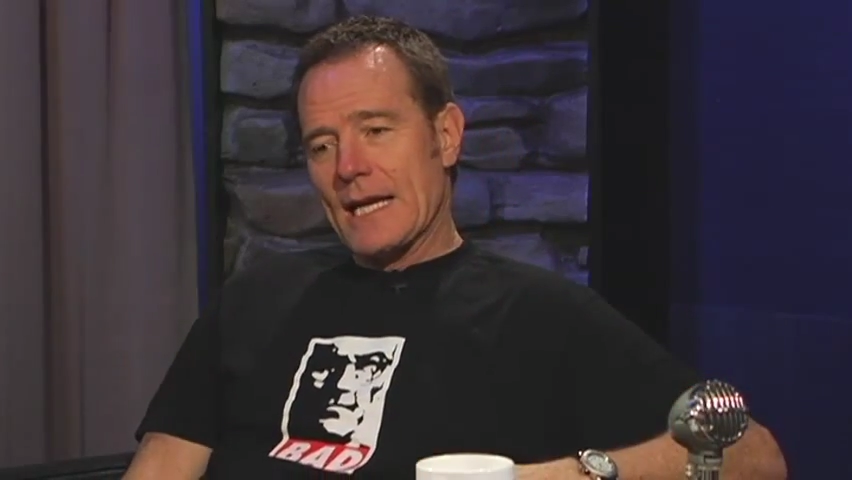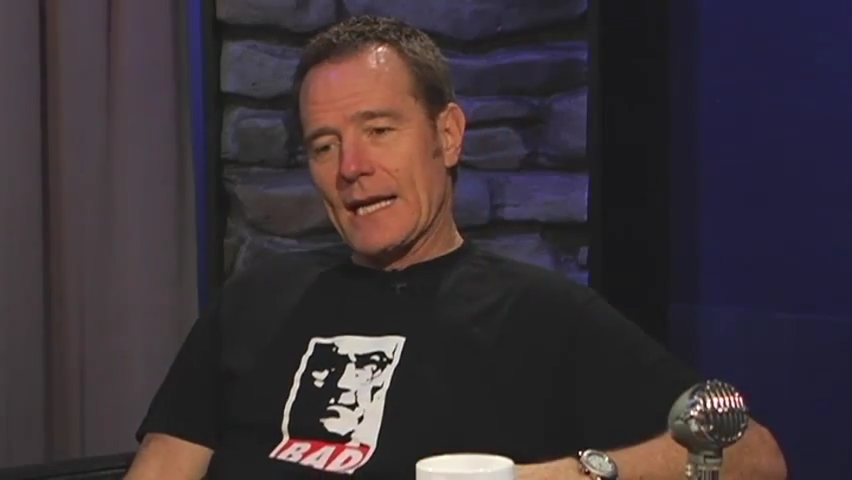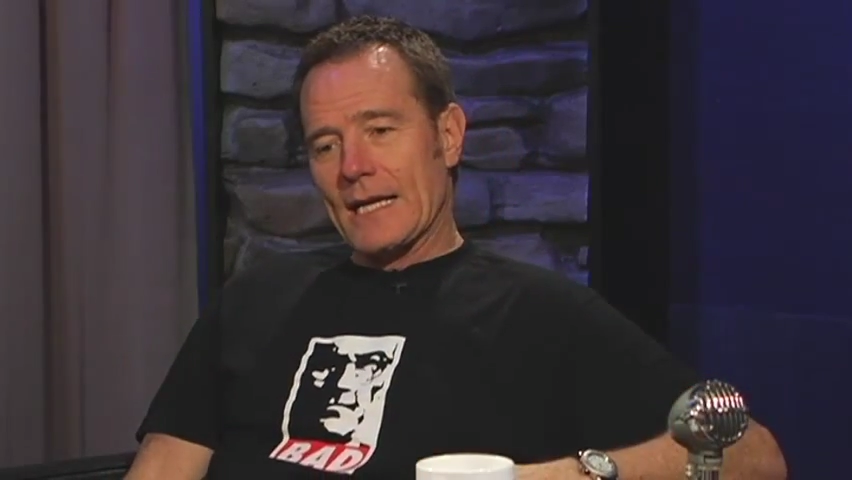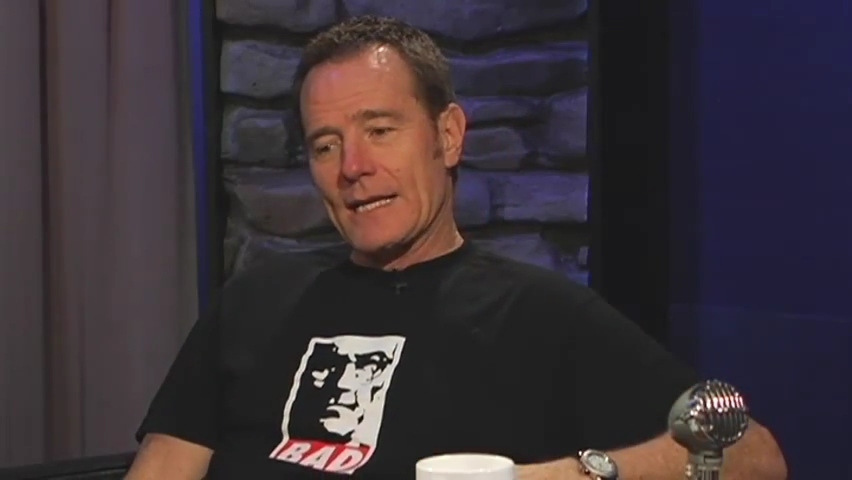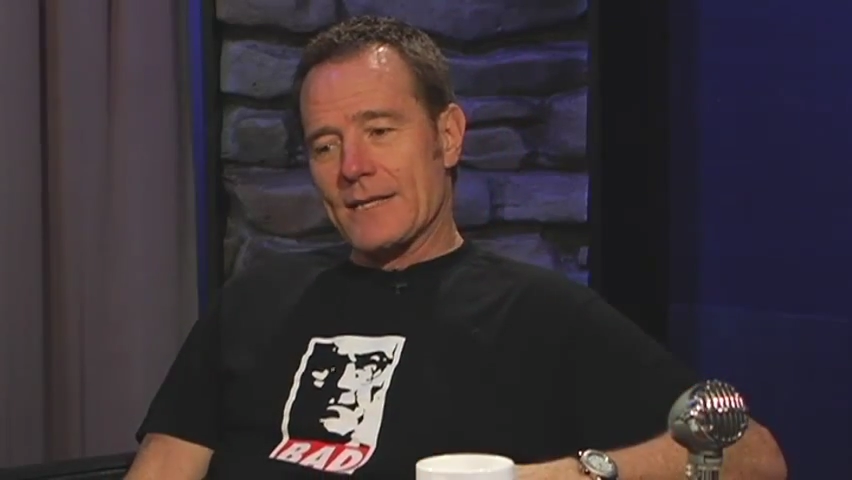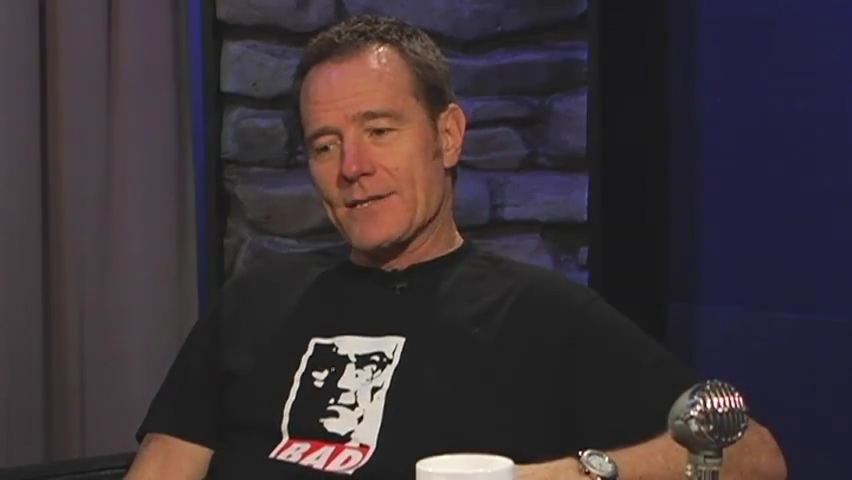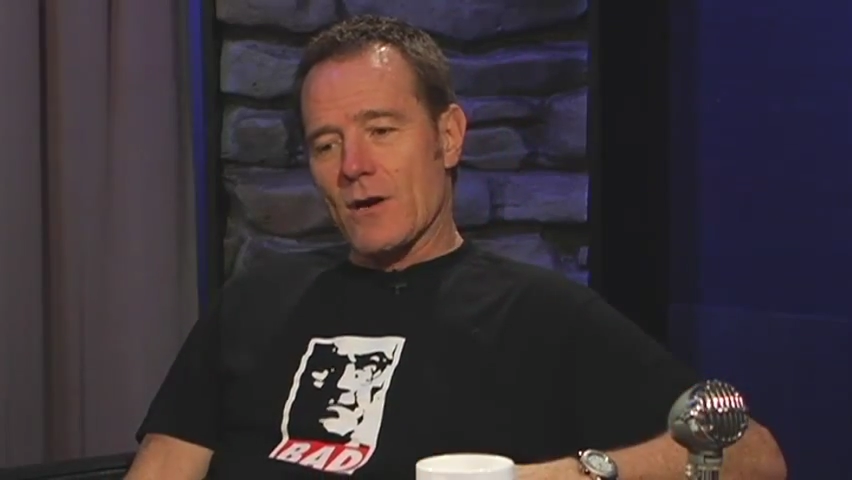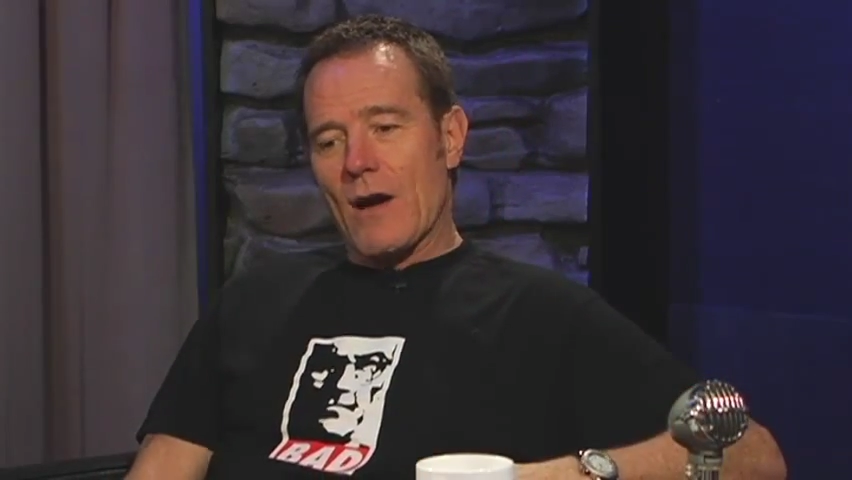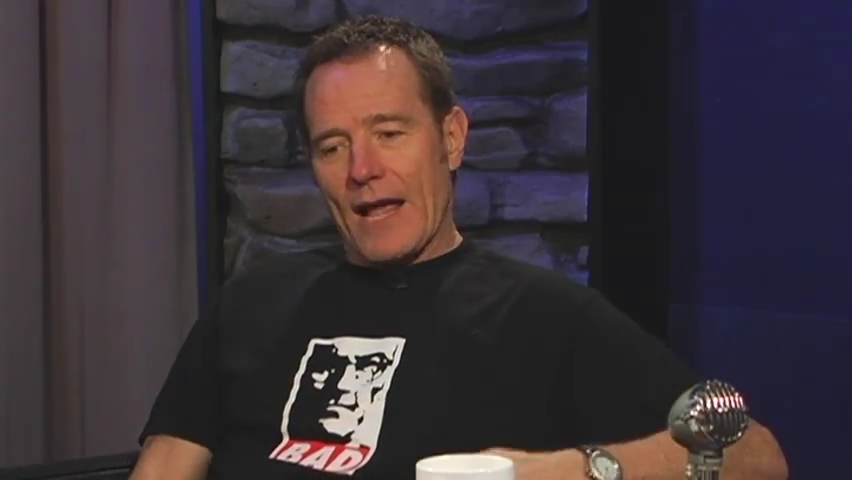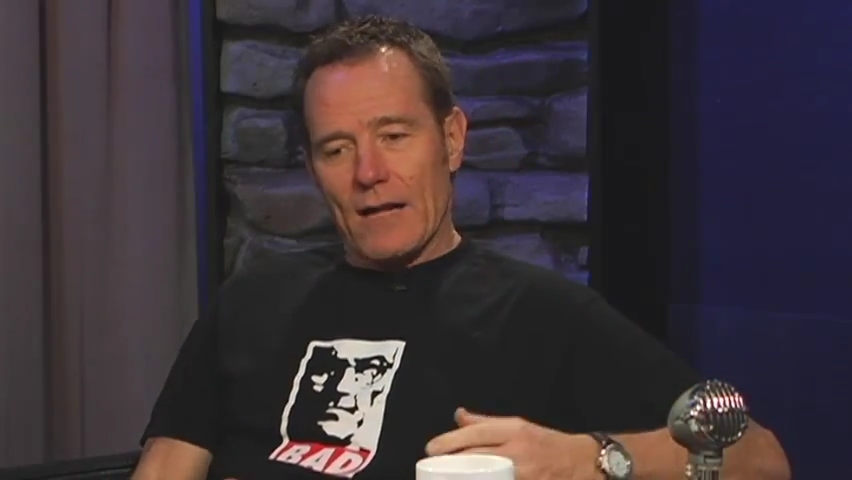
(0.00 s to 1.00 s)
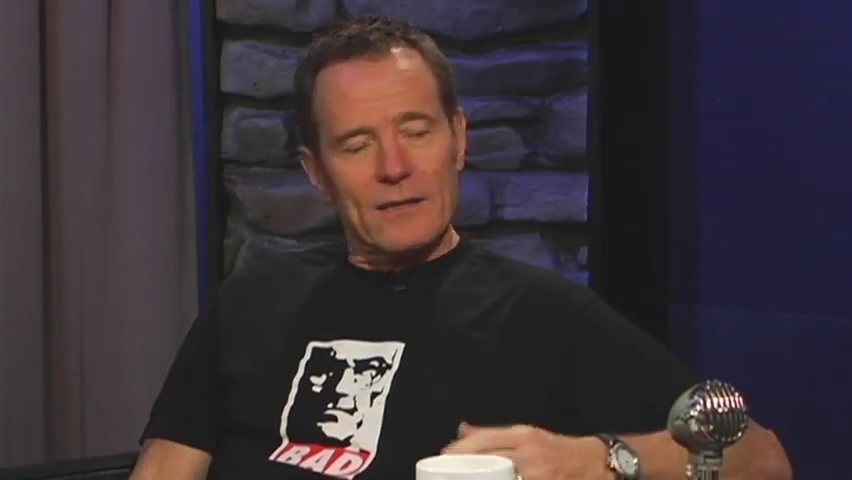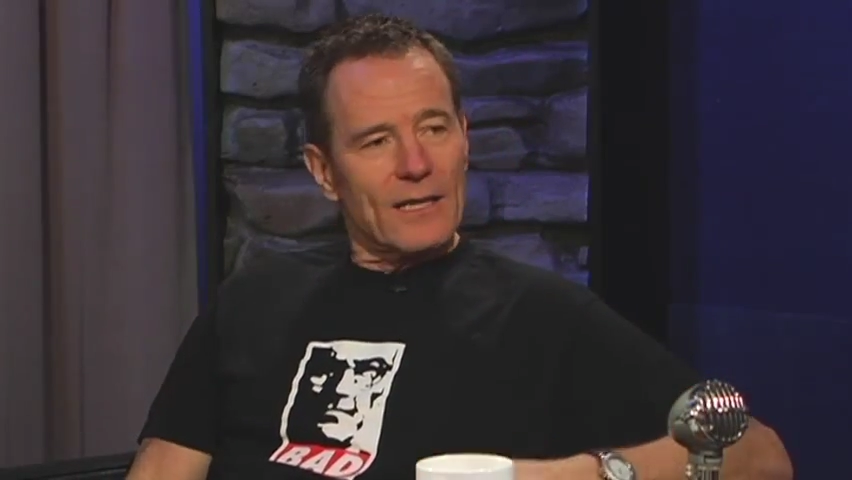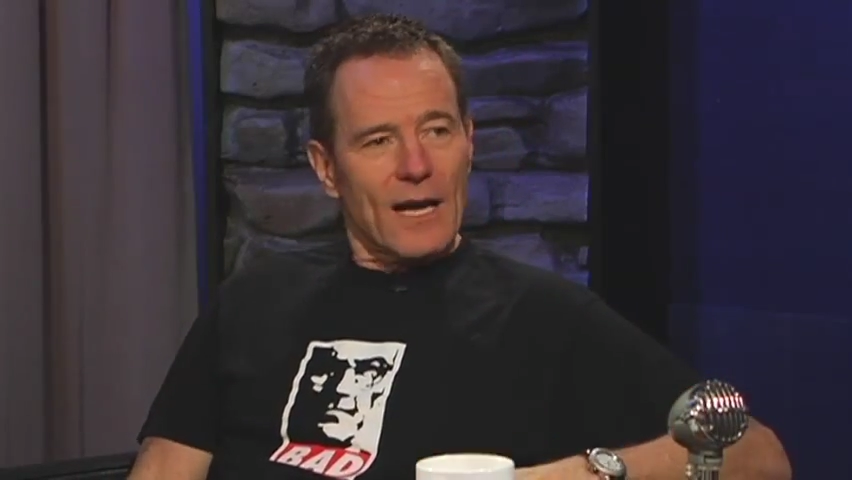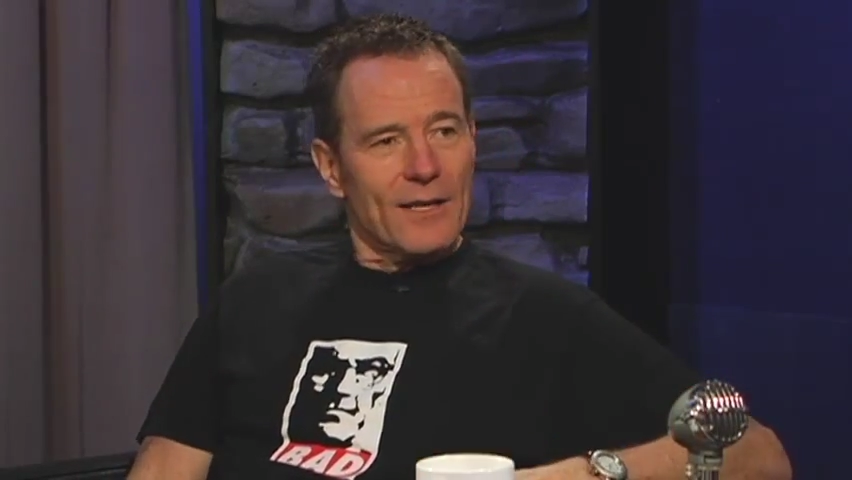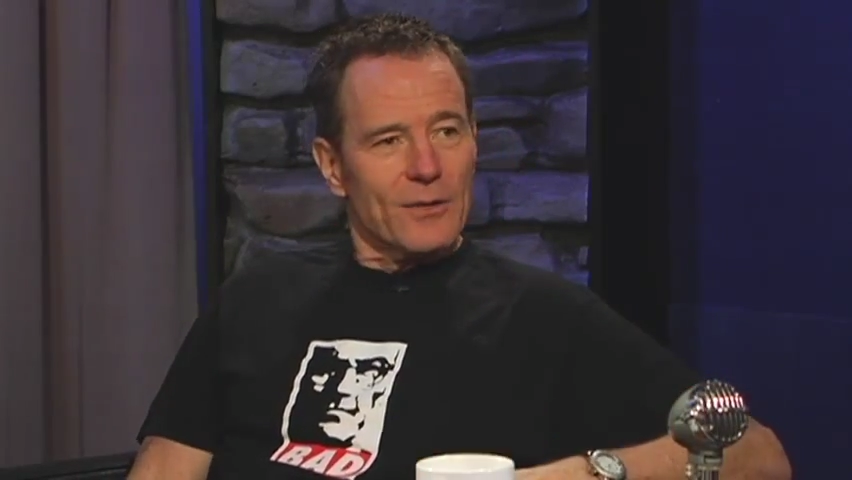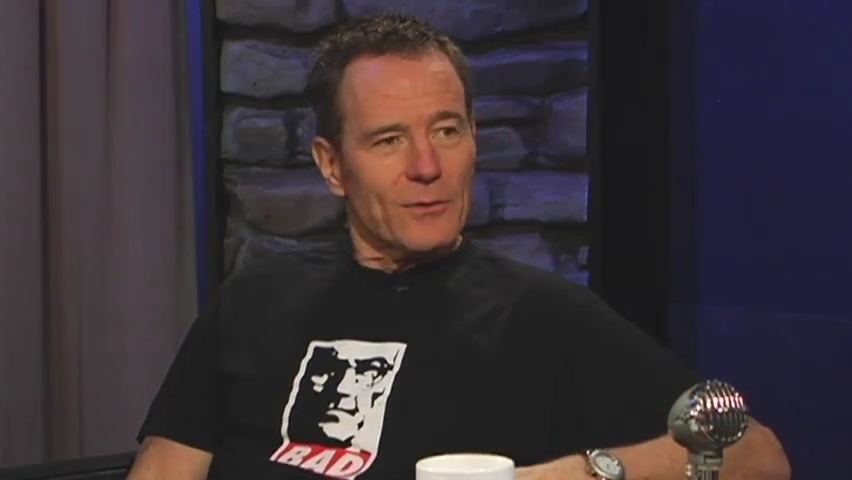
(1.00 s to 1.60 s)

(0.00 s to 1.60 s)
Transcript: And so I held a gun